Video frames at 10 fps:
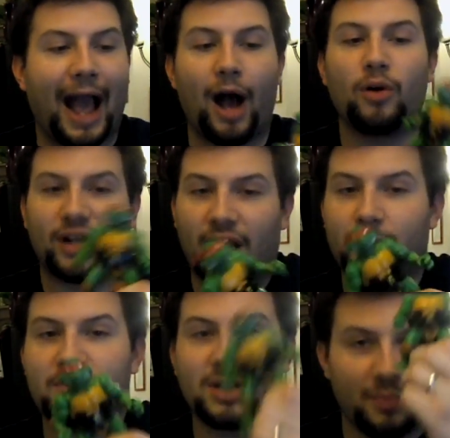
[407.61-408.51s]
out
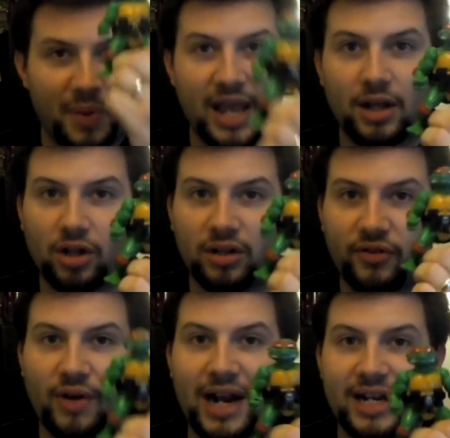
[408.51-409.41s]
comes the pinnacle
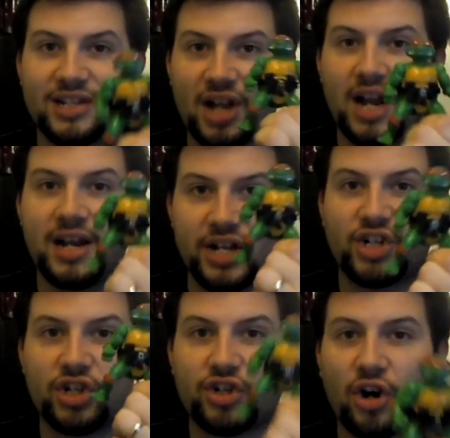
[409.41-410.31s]
of greatness, a
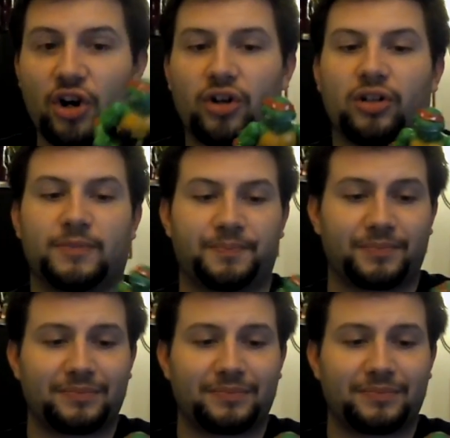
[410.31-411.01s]
Ninja Turtle.